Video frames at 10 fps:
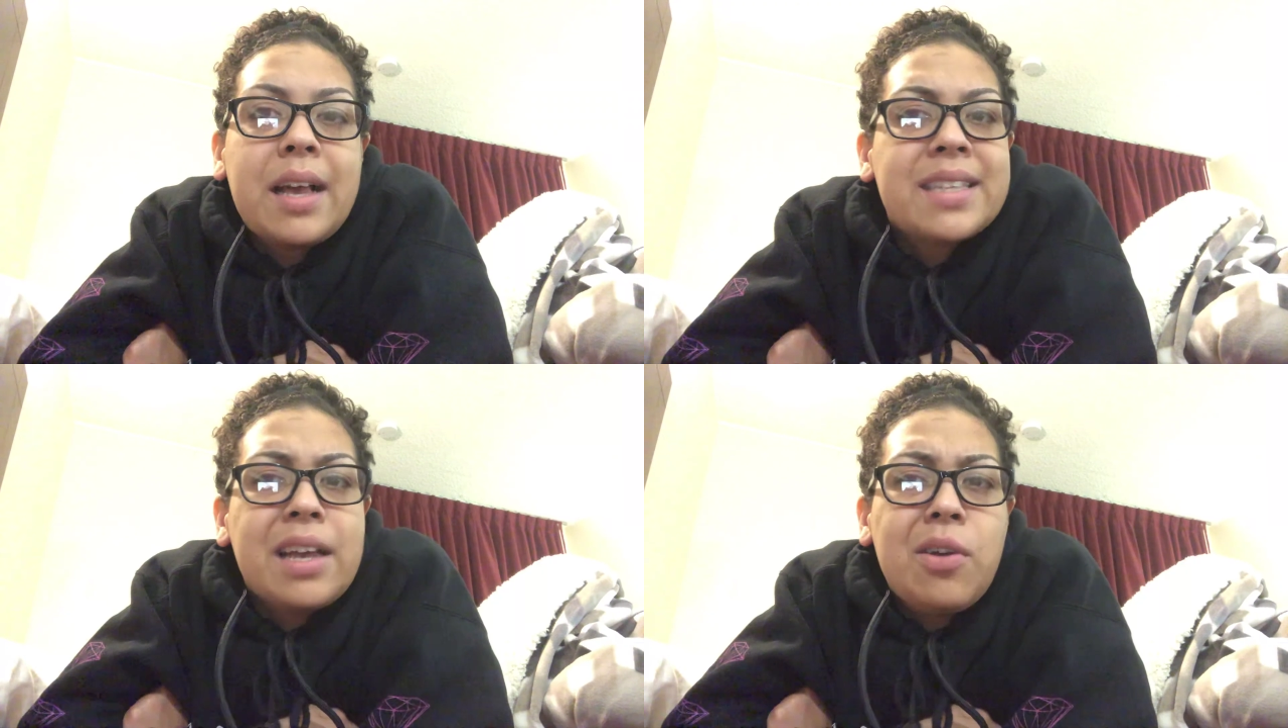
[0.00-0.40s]

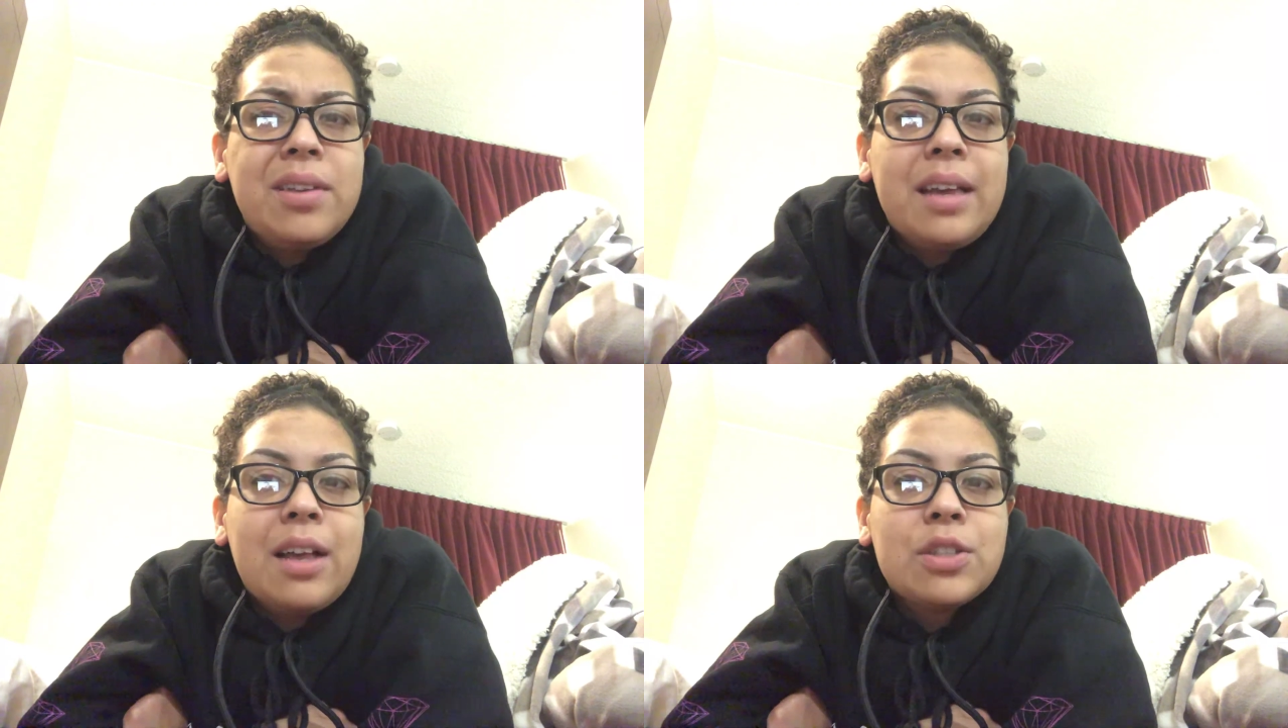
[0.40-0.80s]
because I
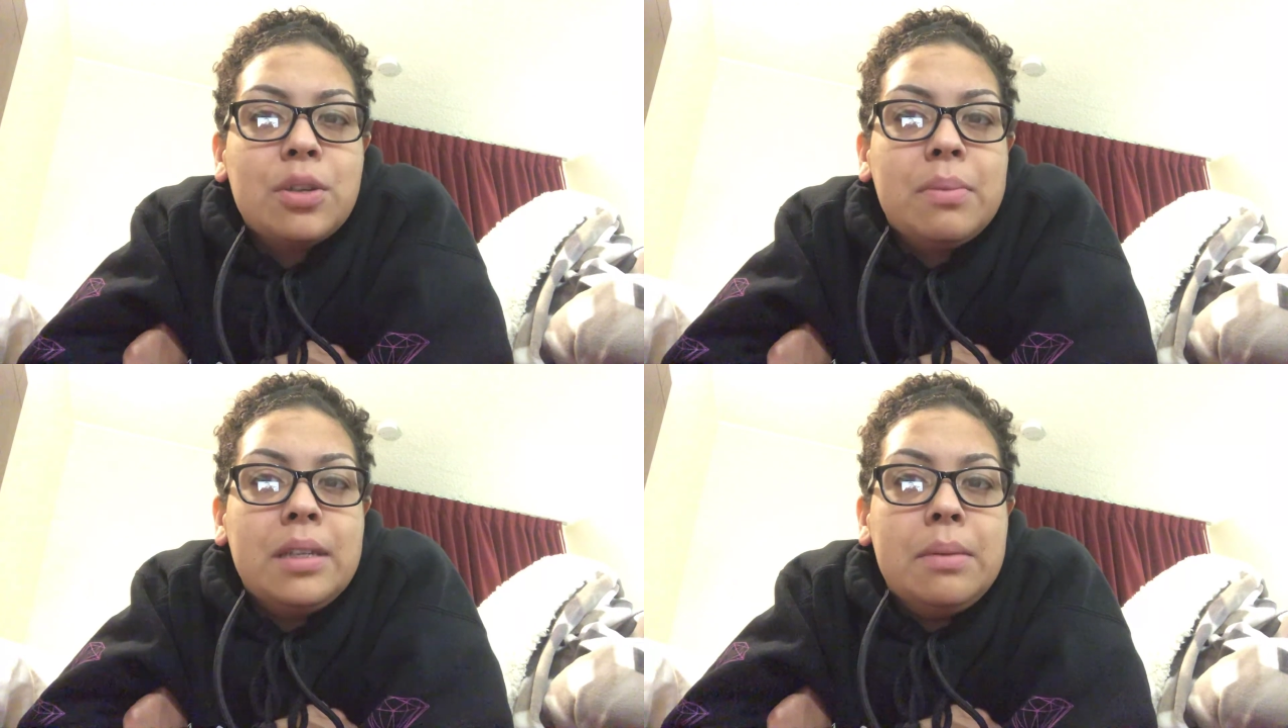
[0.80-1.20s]
only got so
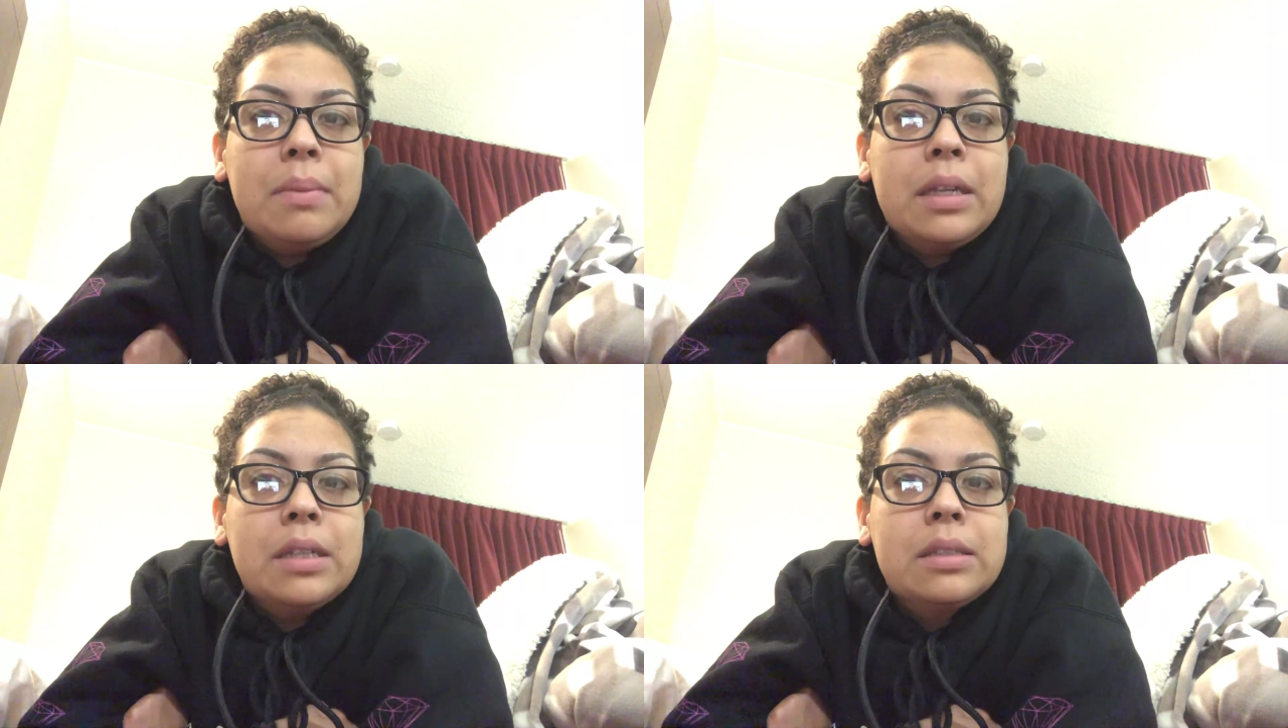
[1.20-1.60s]
many
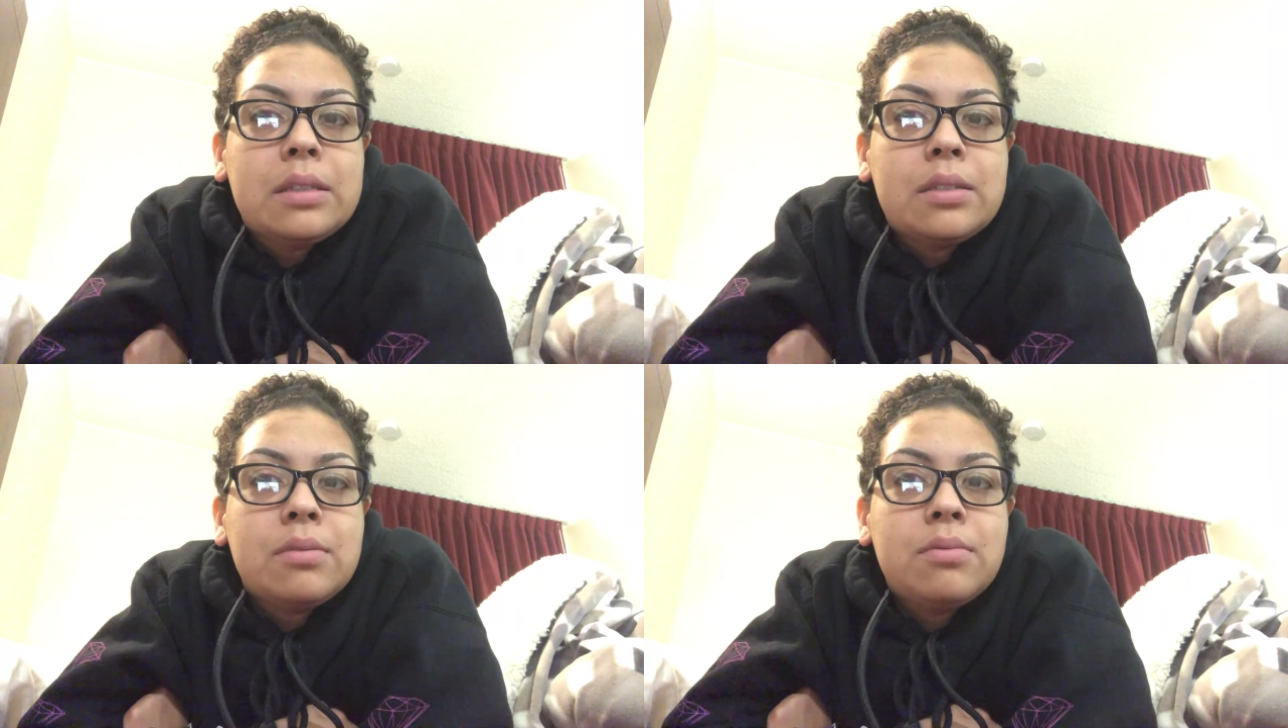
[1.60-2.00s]

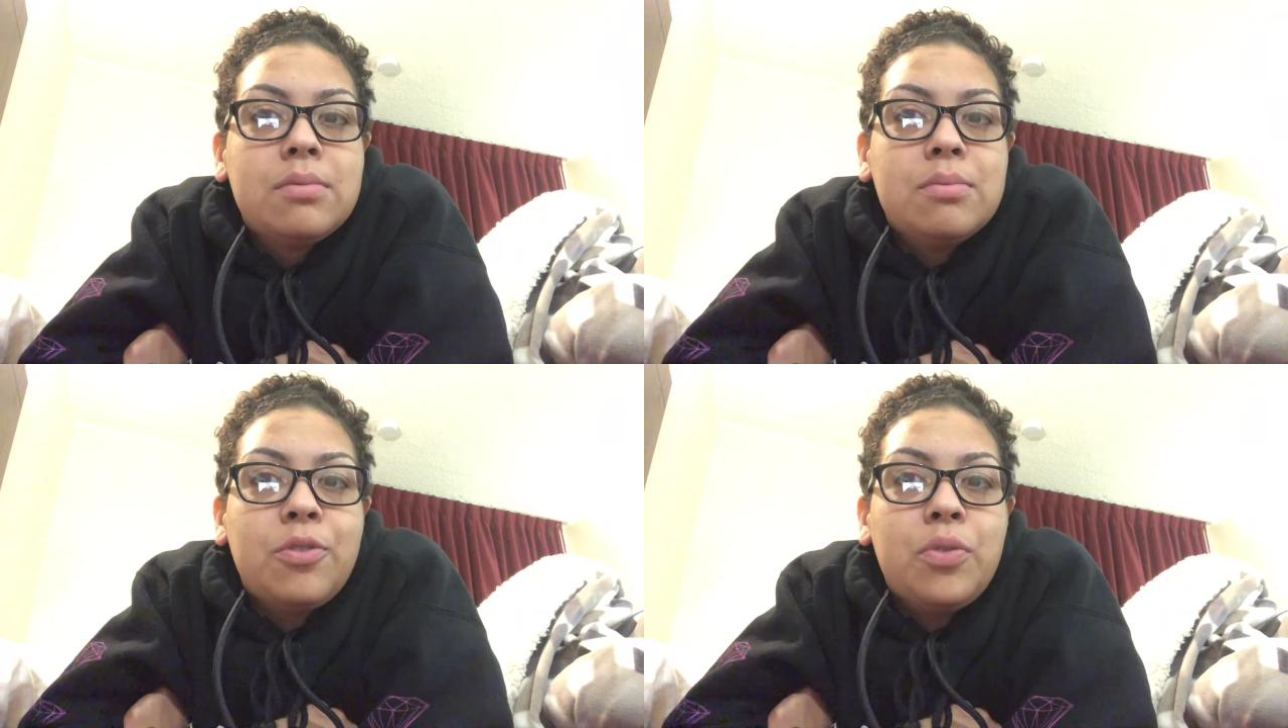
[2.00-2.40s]
minutes
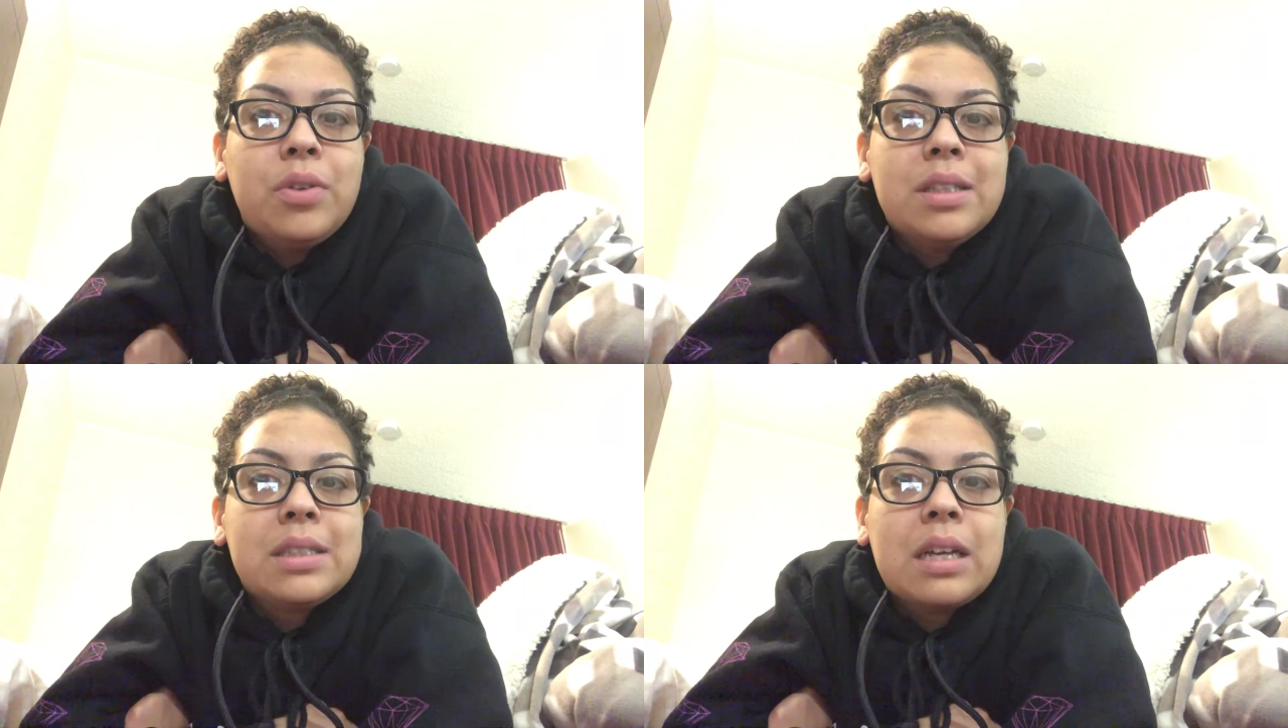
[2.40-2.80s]
before
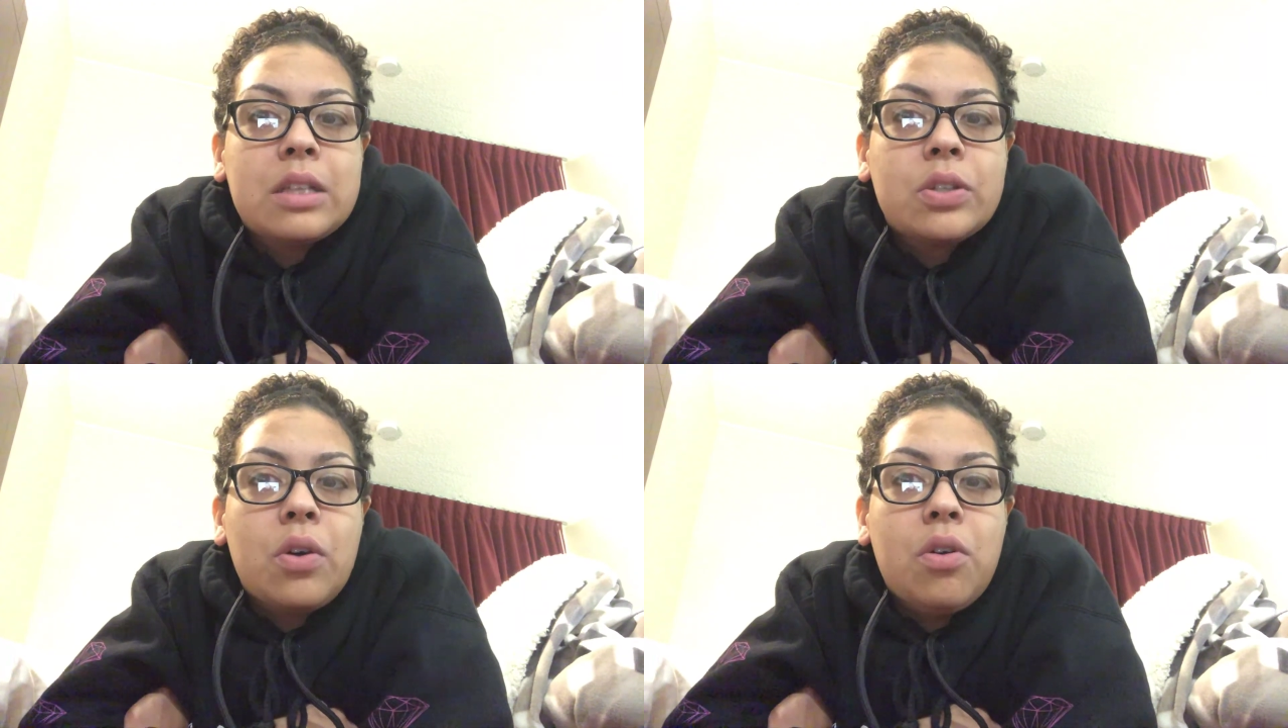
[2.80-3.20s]
this
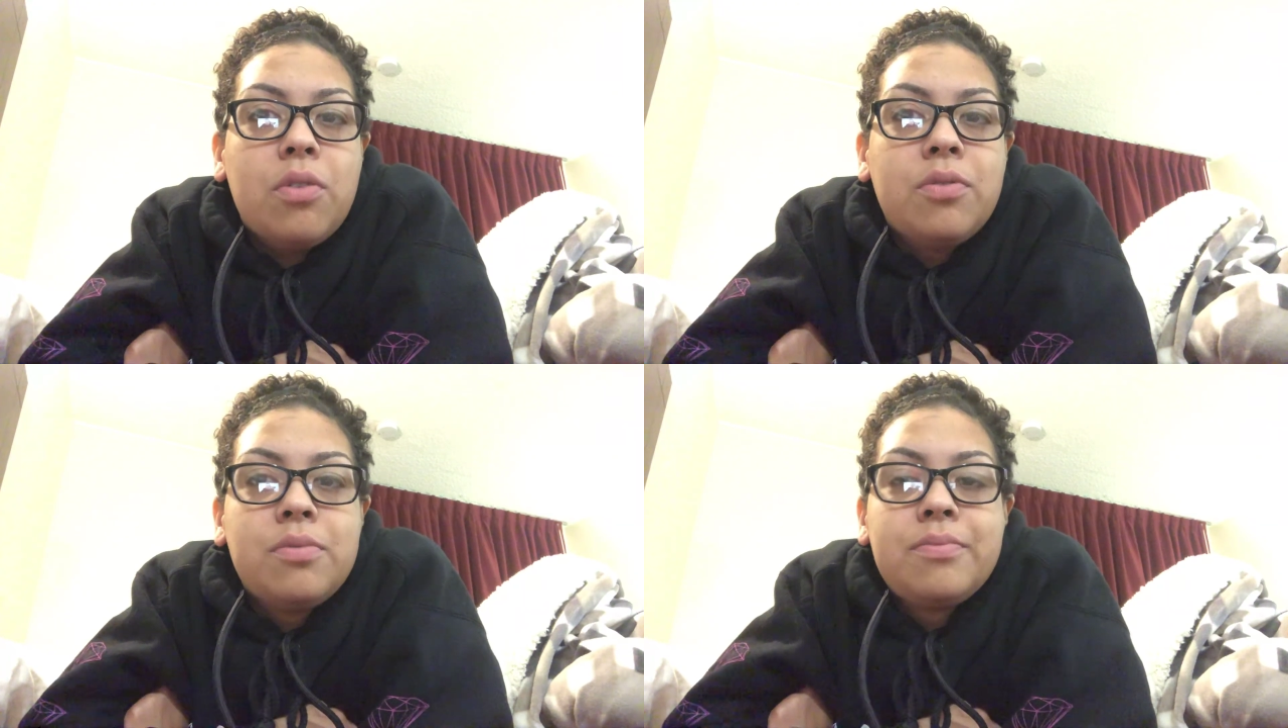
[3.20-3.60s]
cuts
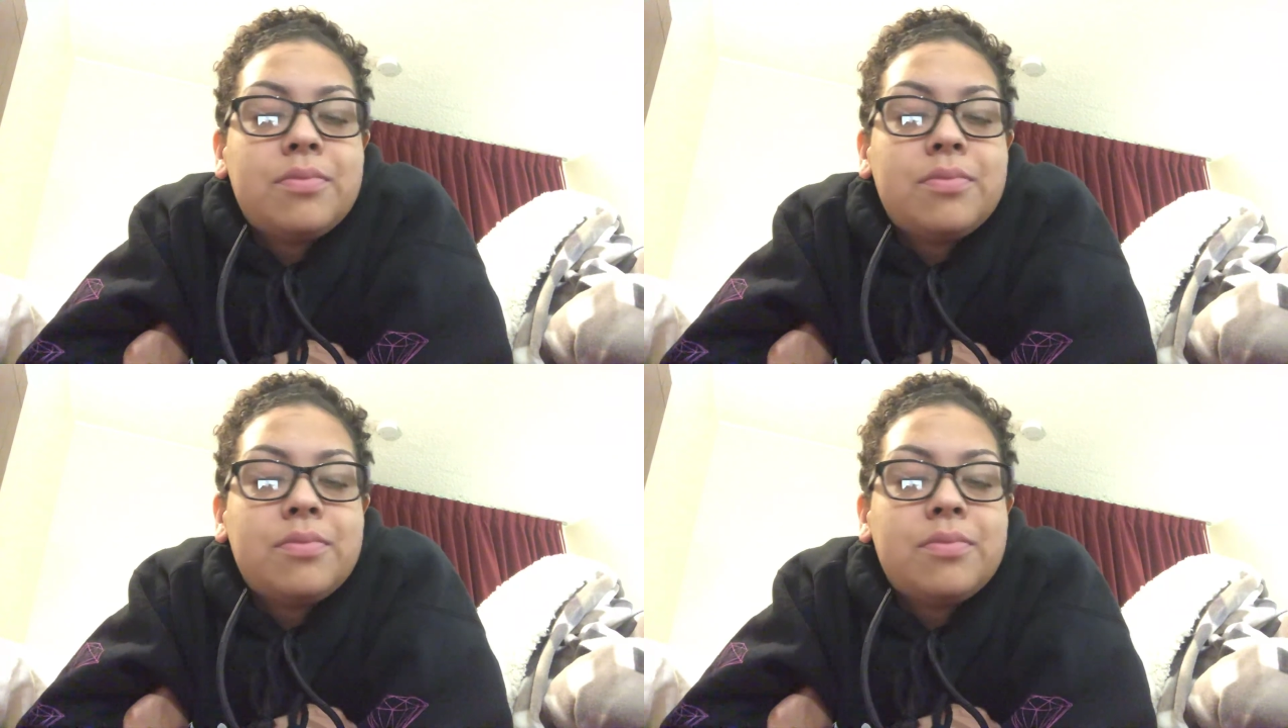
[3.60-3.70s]
off